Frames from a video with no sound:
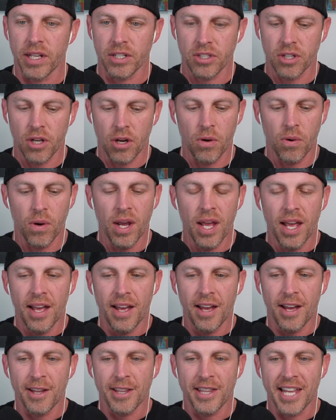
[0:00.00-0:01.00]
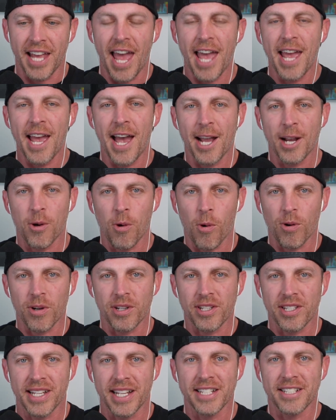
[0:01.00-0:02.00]
So the AI
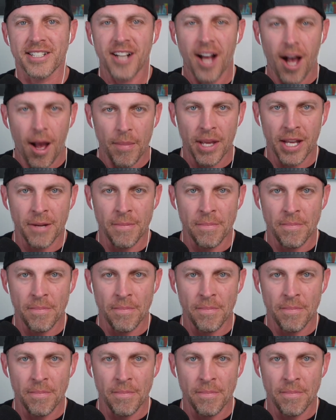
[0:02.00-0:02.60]
course is coming.